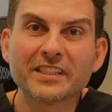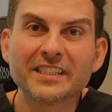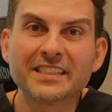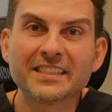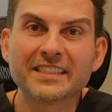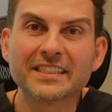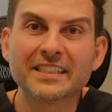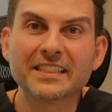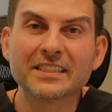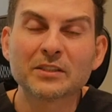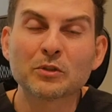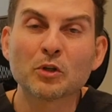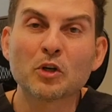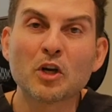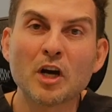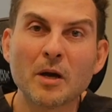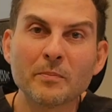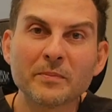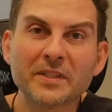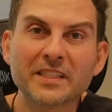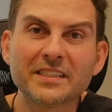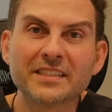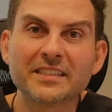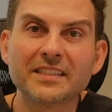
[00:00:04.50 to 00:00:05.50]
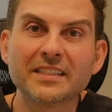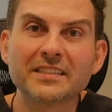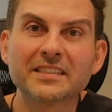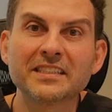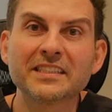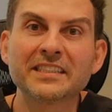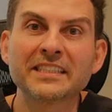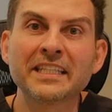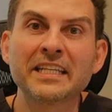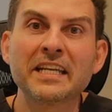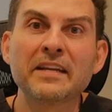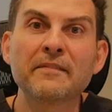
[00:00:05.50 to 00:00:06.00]
disease or gum disease
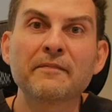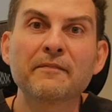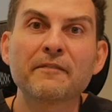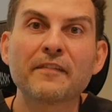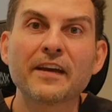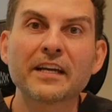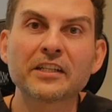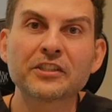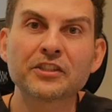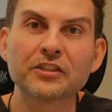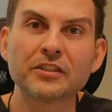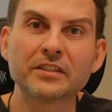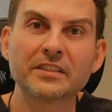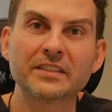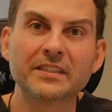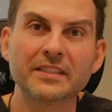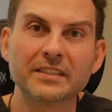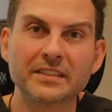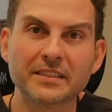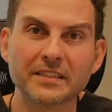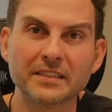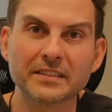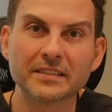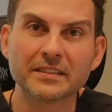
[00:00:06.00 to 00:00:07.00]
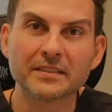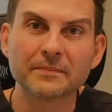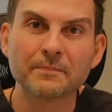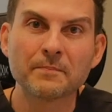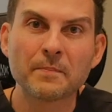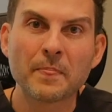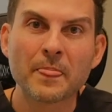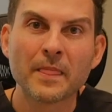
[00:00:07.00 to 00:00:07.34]
is an infectious disease